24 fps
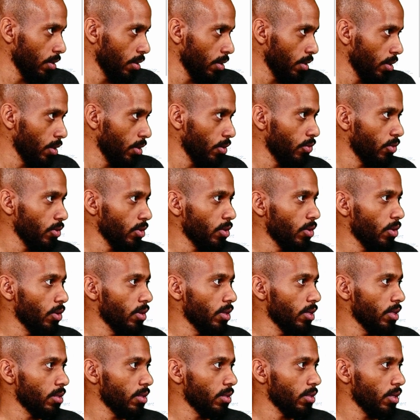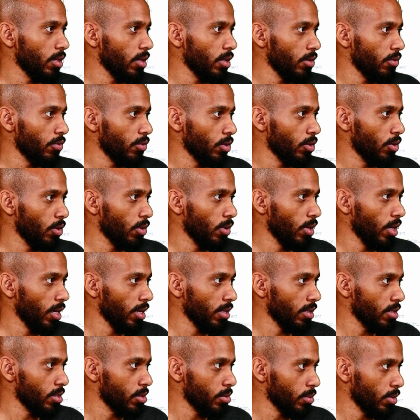if you call it, if you go like
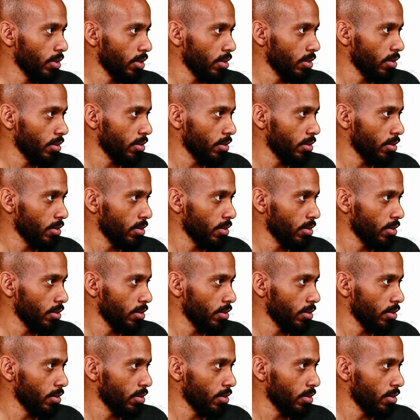this one,